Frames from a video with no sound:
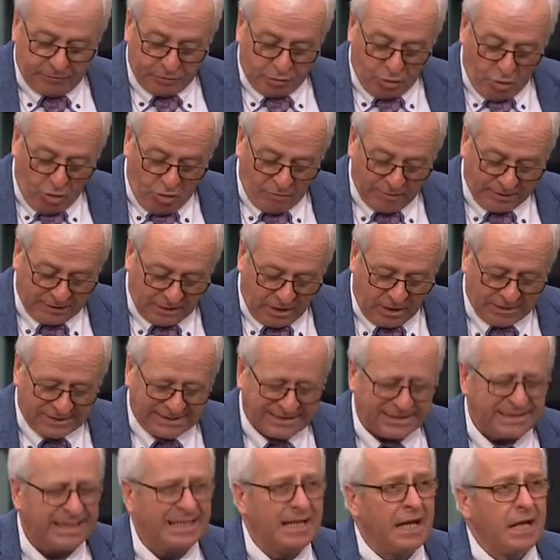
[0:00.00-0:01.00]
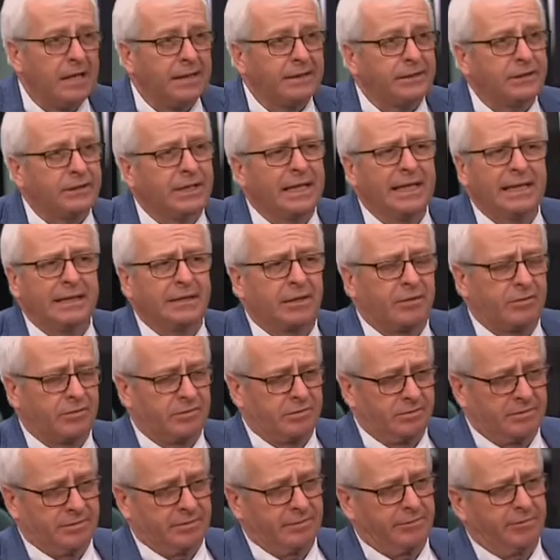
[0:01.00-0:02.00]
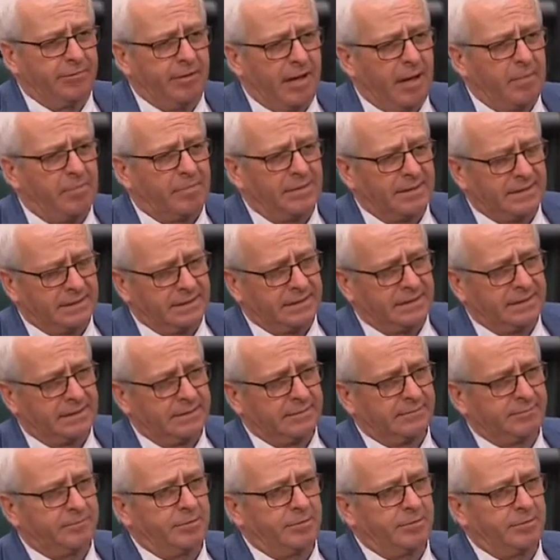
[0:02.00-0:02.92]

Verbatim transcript: of the COVID costs. Children families